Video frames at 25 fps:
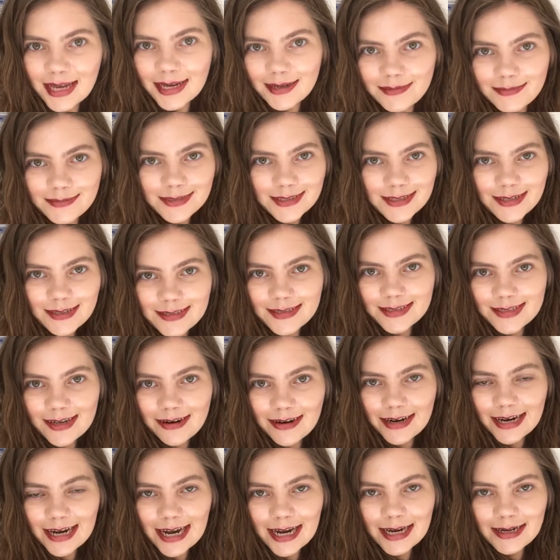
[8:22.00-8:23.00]
I'm so
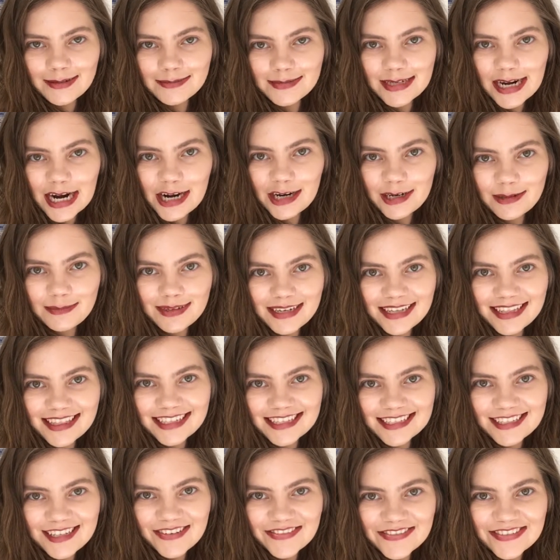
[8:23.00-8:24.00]
sorry, I am terrible
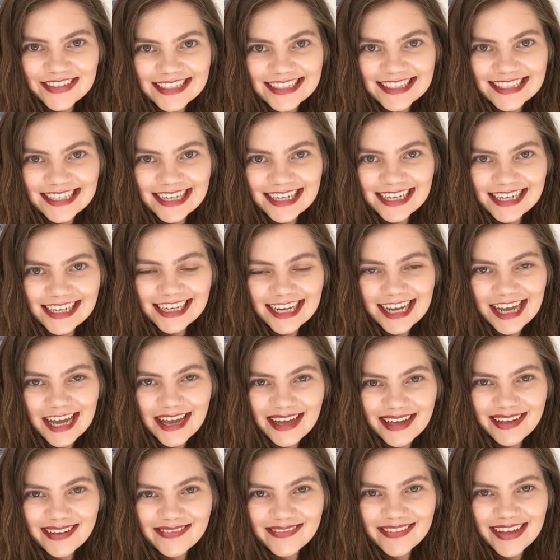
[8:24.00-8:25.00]
at this obviously.
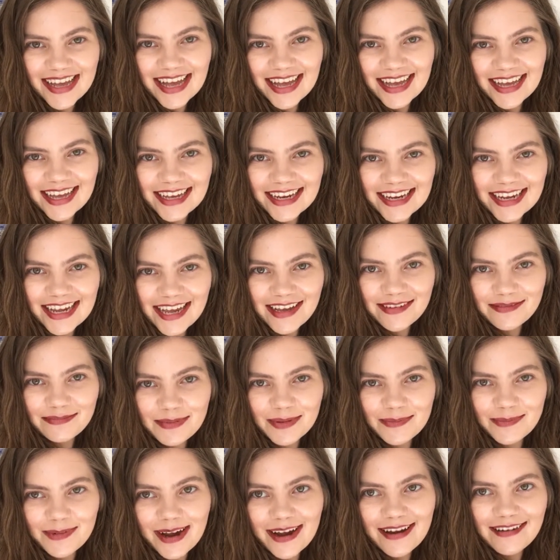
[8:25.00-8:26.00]
I
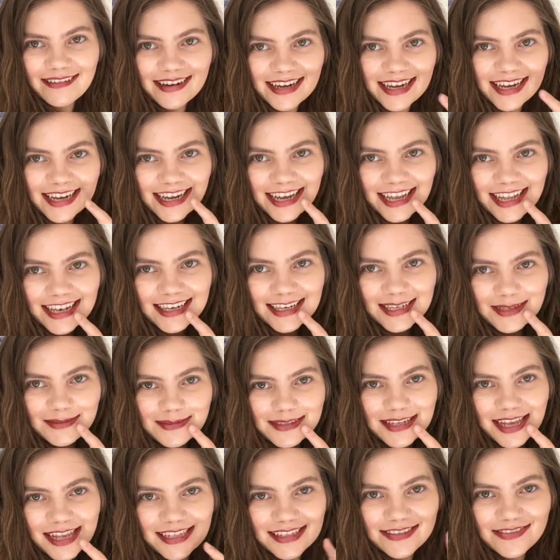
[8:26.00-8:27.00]
have been wearing
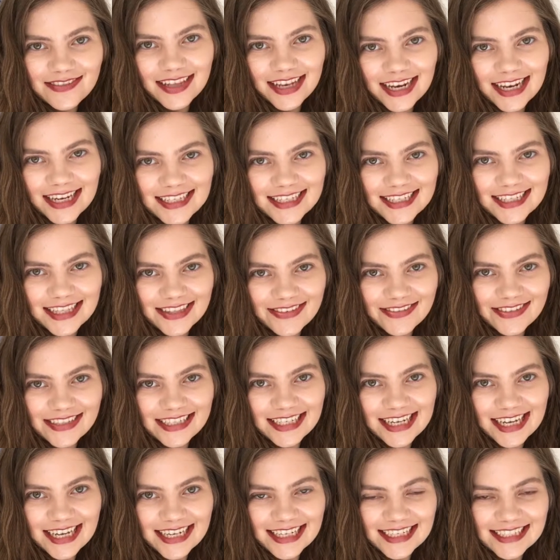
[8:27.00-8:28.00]
LipSense for the last
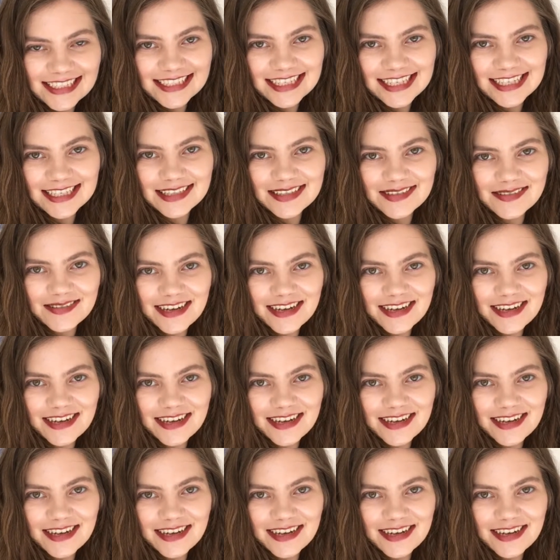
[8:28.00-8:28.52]
3 days as